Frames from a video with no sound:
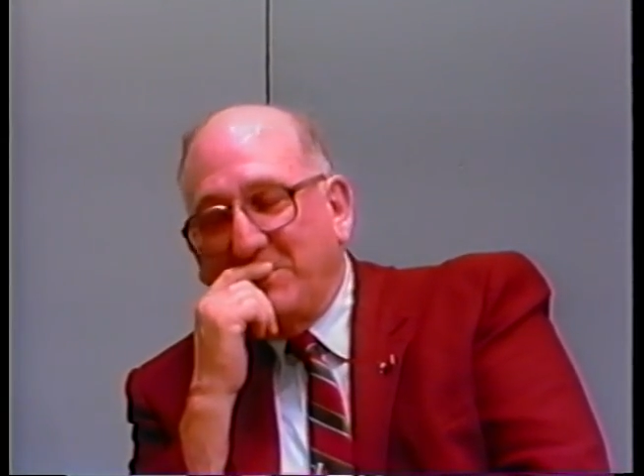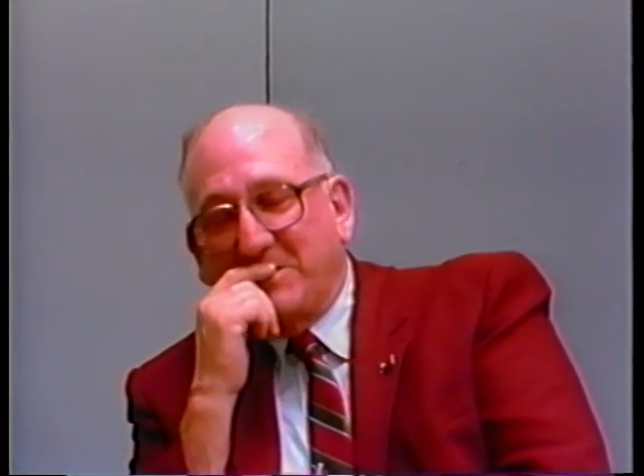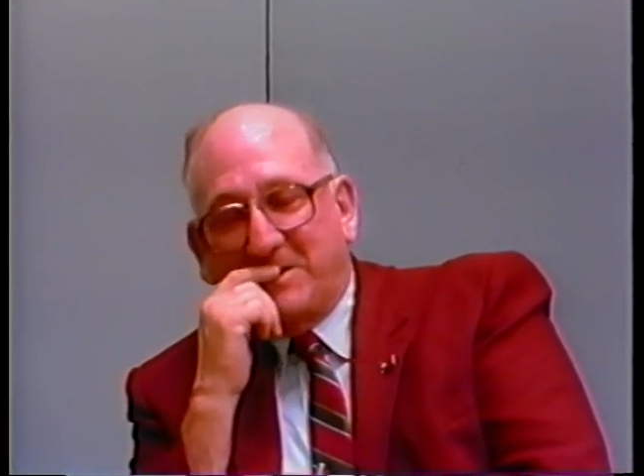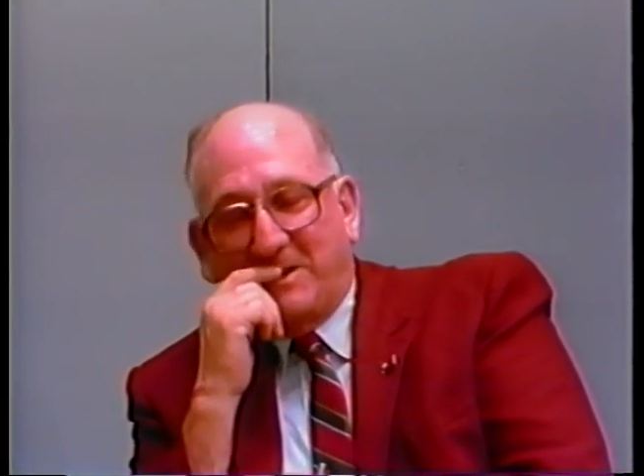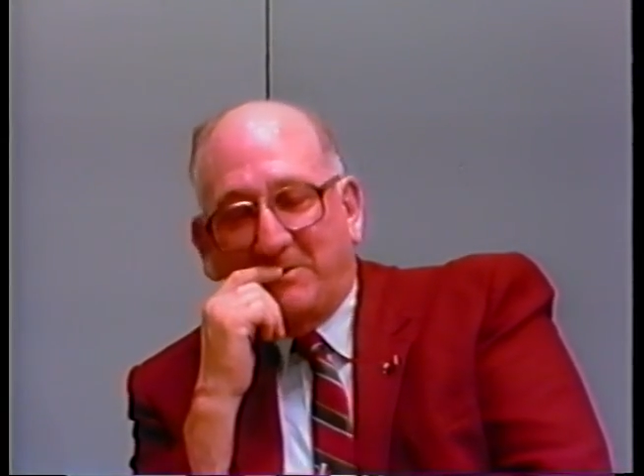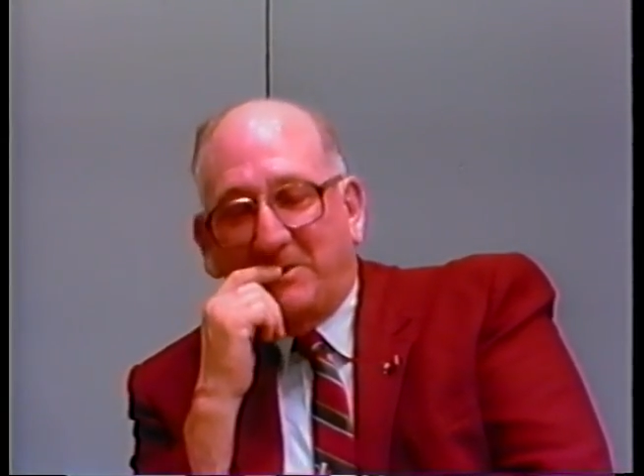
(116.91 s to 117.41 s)
me
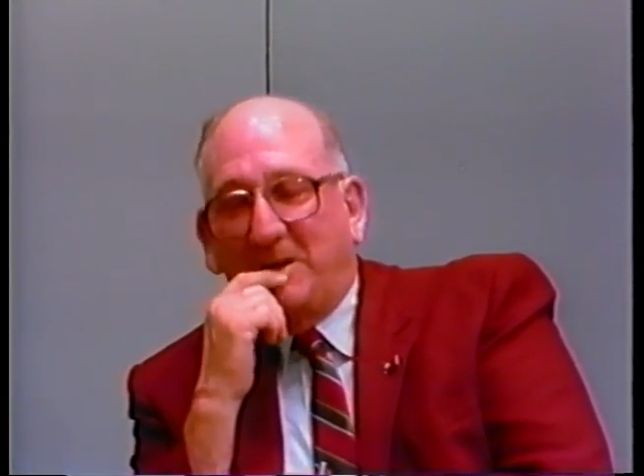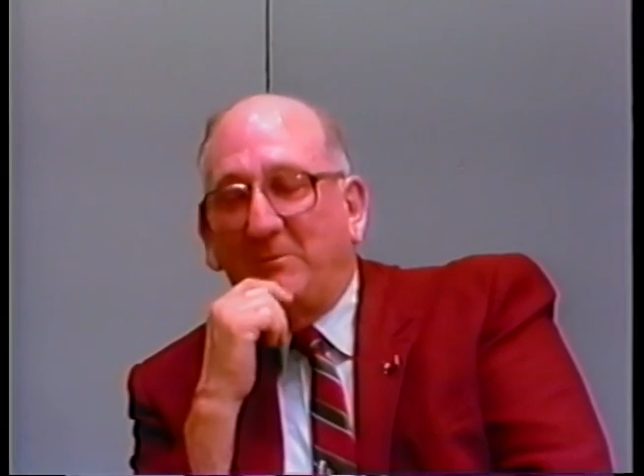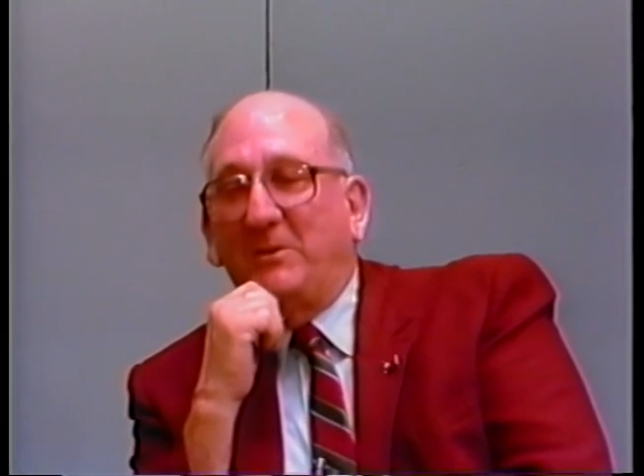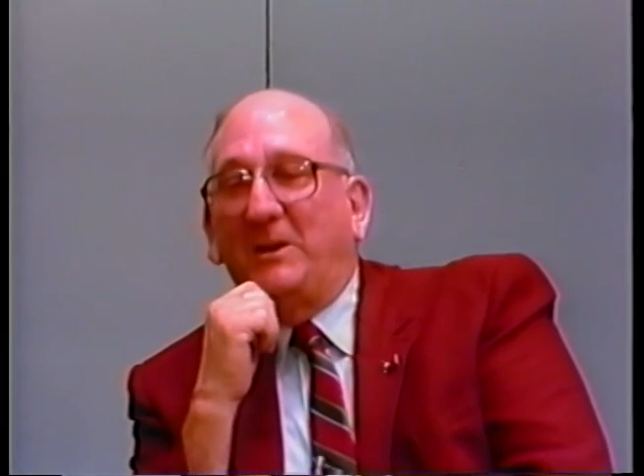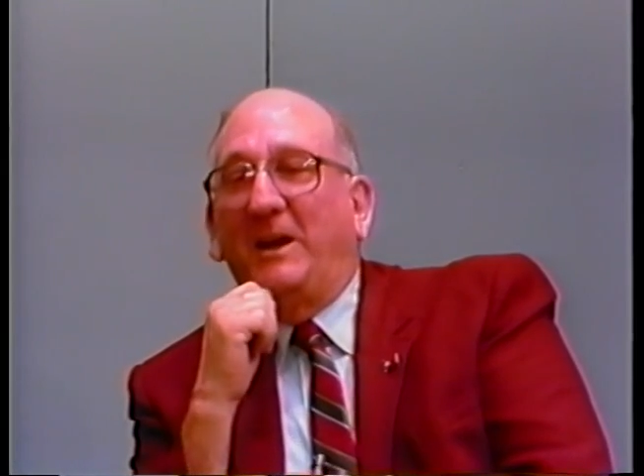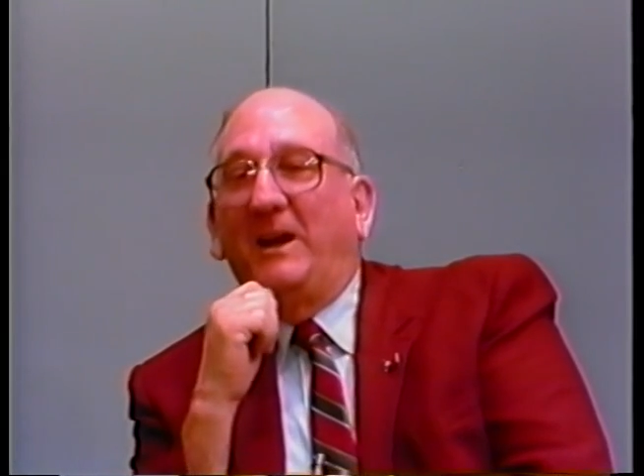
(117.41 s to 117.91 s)
several times
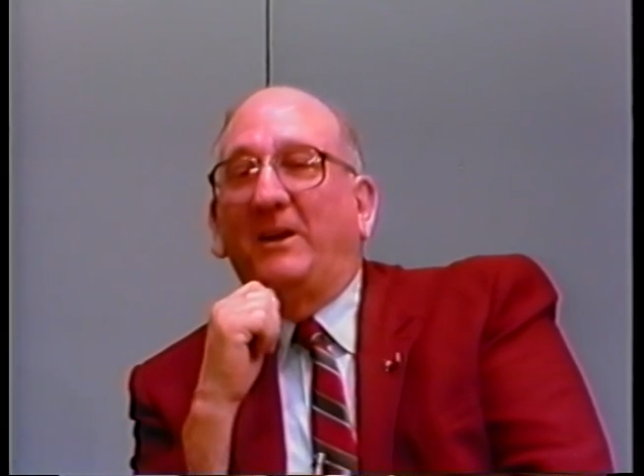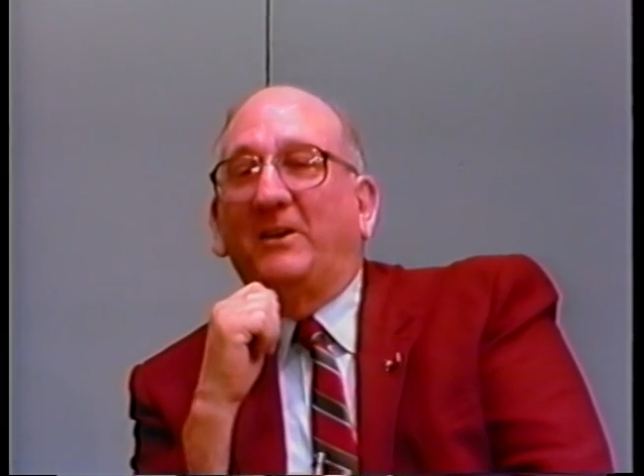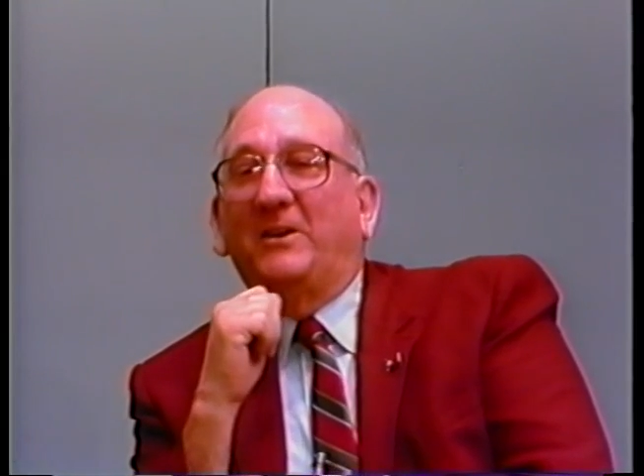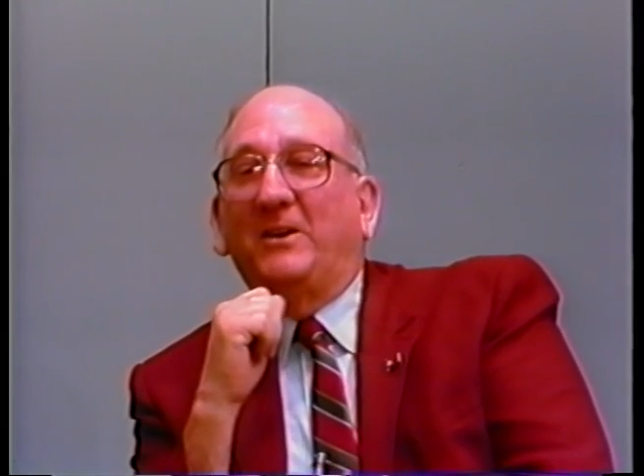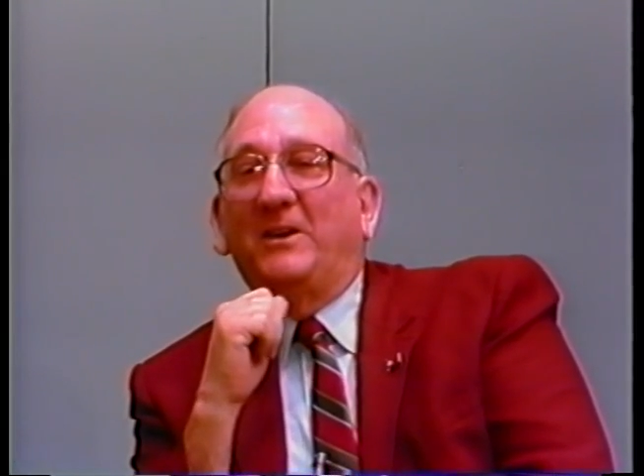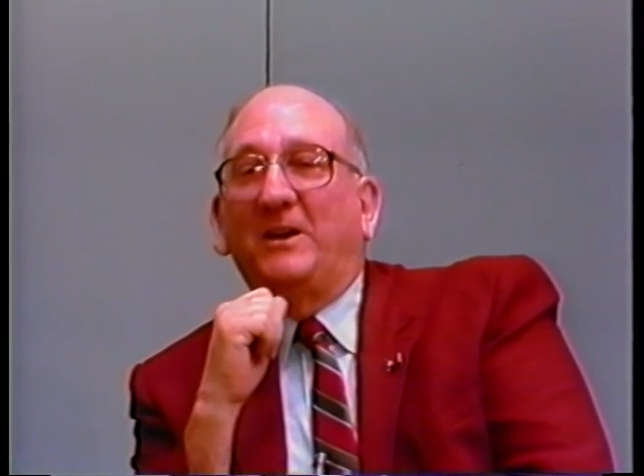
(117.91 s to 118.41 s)
if he'd had
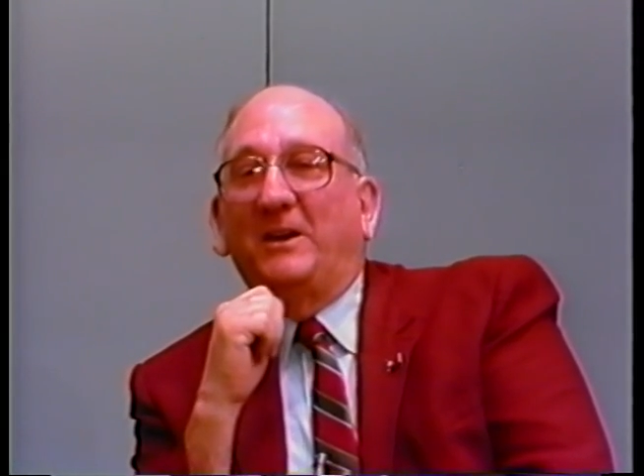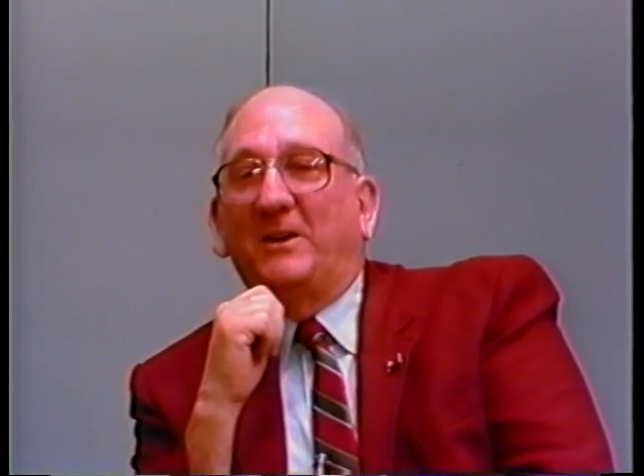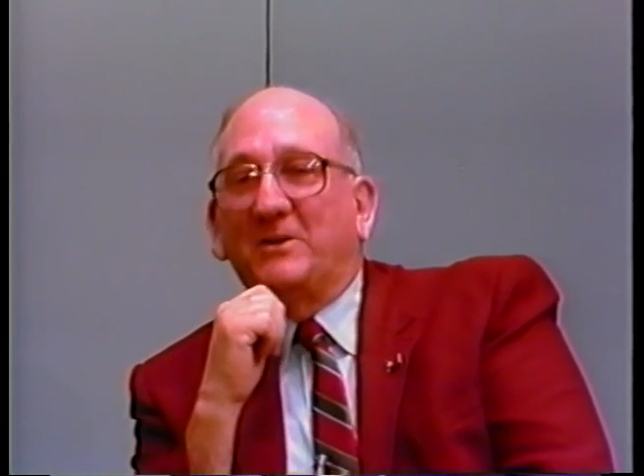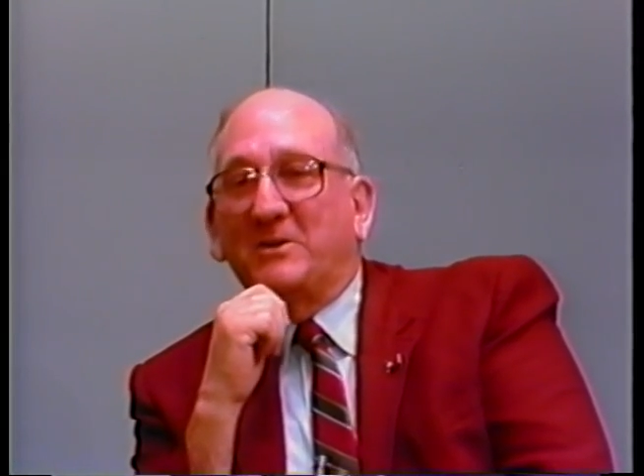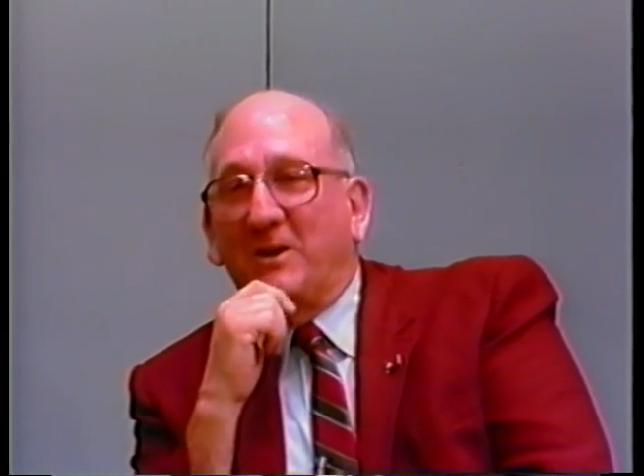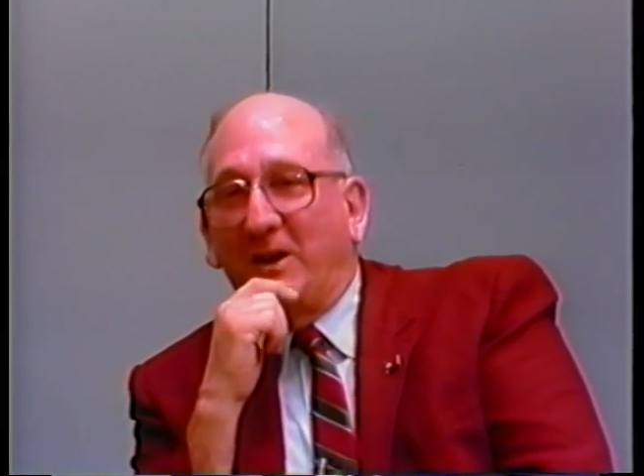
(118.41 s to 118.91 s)
his gun, he'd
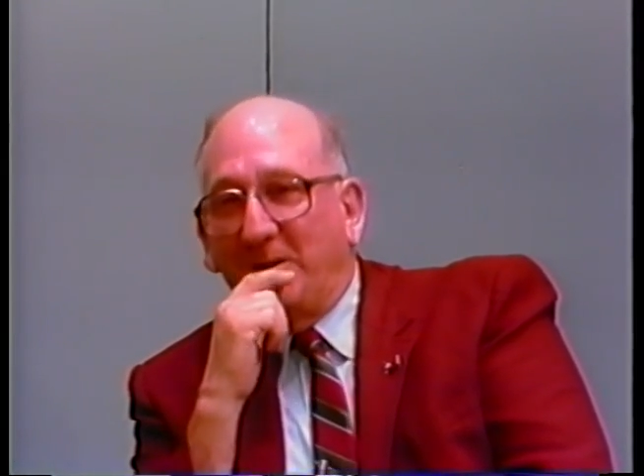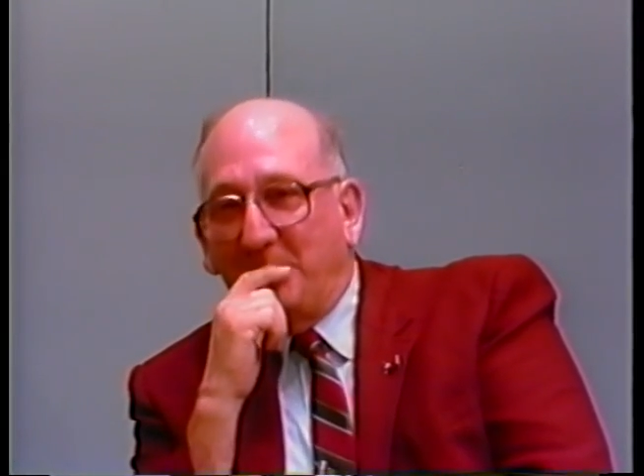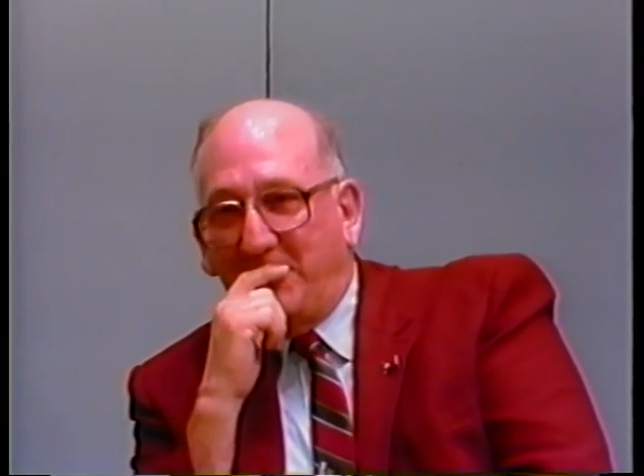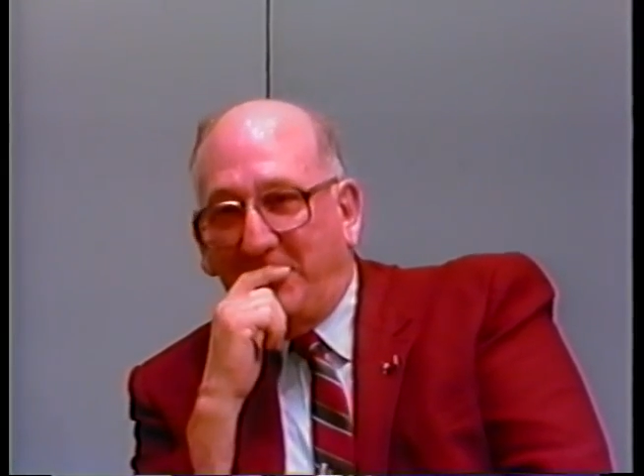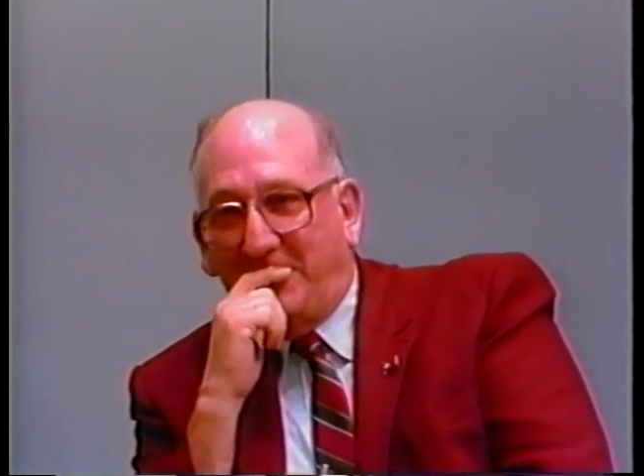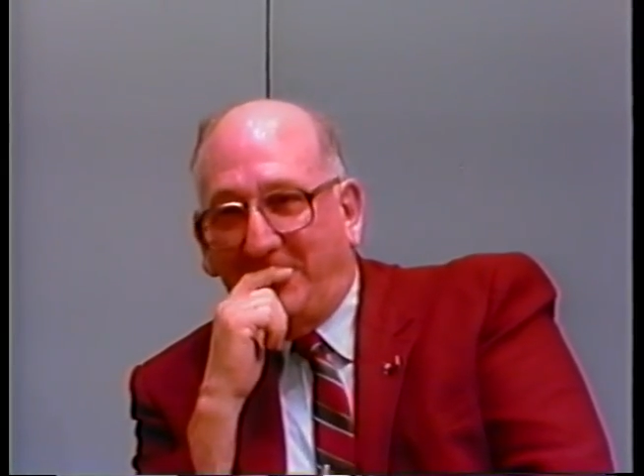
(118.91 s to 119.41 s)
have shot me.